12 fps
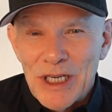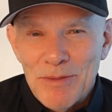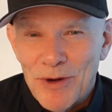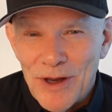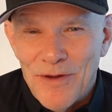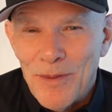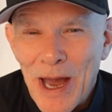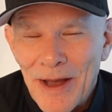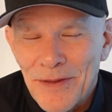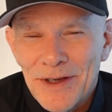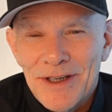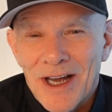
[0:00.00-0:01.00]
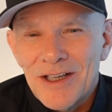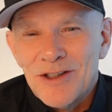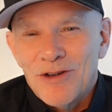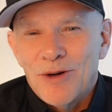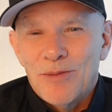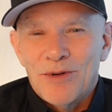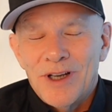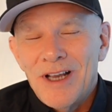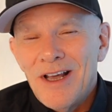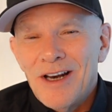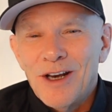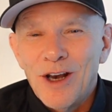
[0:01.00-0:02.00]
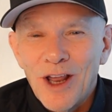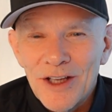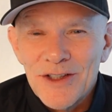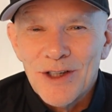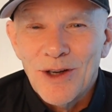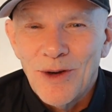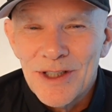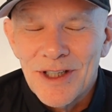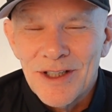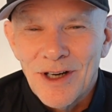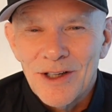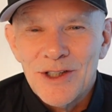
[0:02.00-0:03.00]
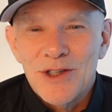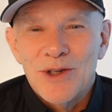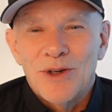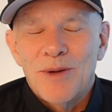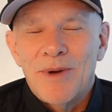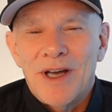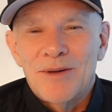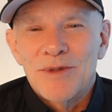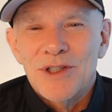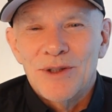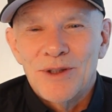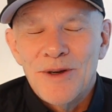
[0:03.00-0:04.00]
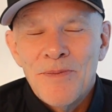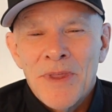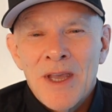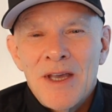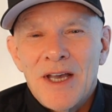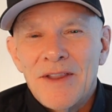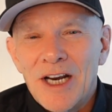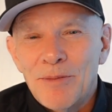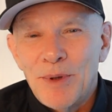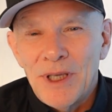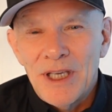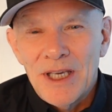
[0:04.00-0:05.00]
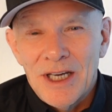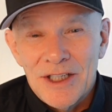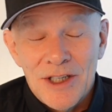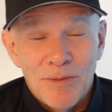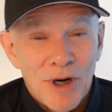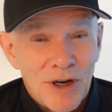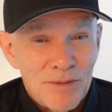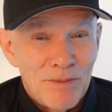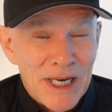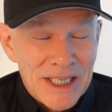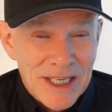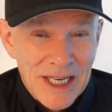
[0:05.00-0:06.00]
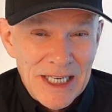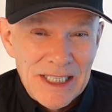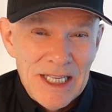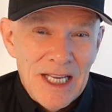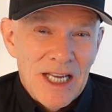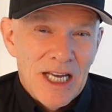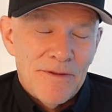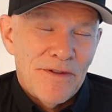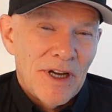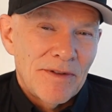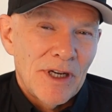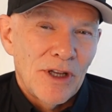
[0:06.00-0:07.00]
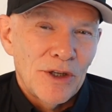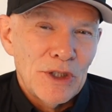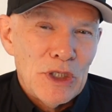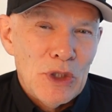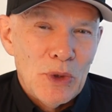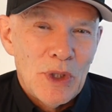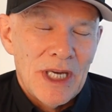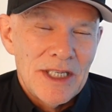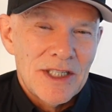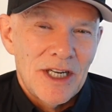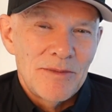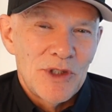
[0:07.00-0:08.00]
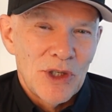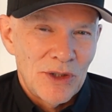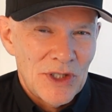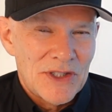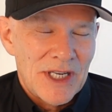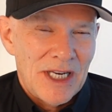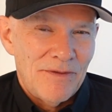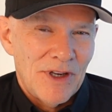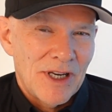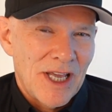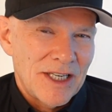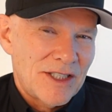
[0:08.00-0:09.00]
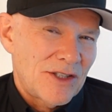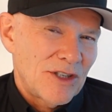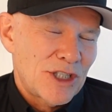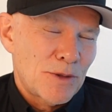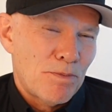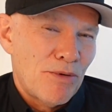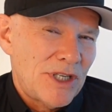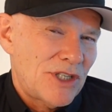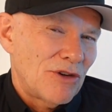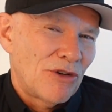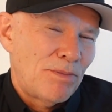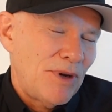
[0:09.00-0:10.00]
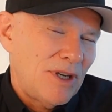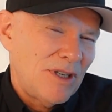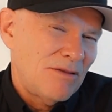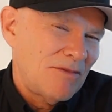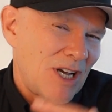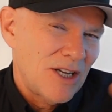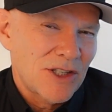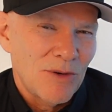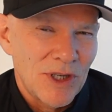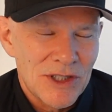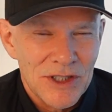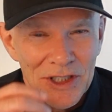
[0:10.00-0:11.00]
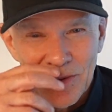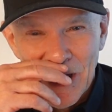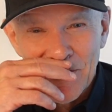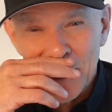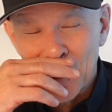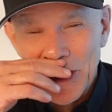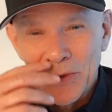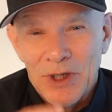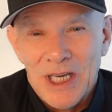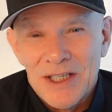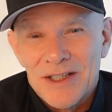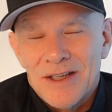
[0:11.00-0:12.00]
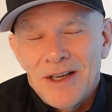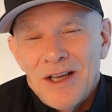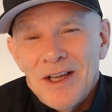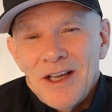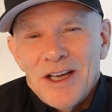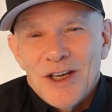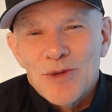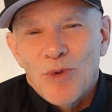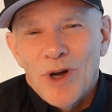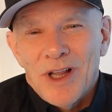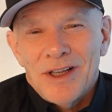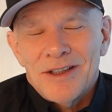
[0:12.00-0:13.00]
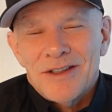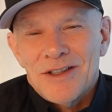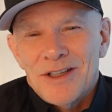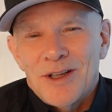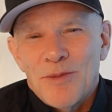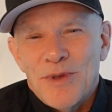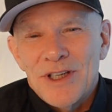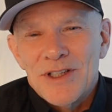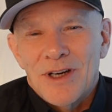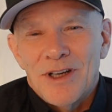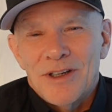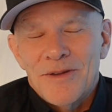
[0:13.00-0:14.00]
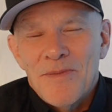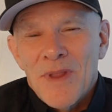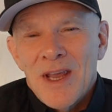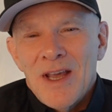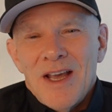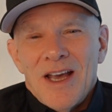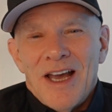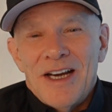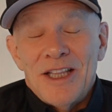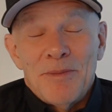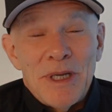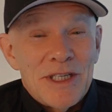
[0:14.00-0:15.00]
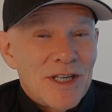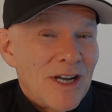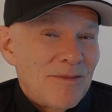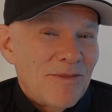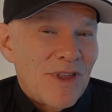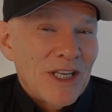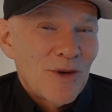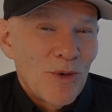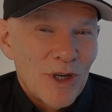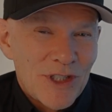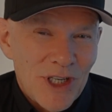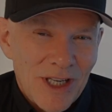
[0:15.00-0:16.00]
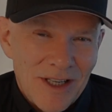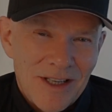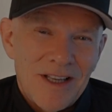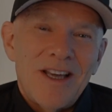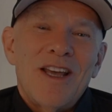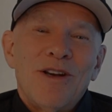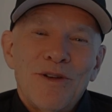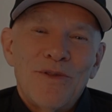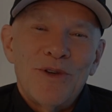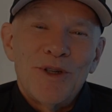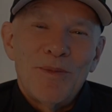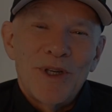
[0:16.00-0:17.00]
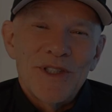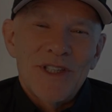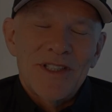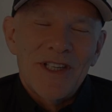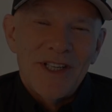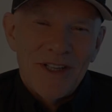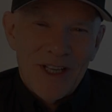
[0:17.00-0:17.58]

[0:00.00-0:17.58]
debrief about the Dutch Grand Prix. Lots of questions, lots to talk about, I'm sure. And that'll be tomorrow, Monday, at 5 o'clock UK time. Join us then if you'd like to express your opinion, ask questions. We'll have a special guest as well to help things along. And in the meantime, thanks for watching and looking forward to Monza. See you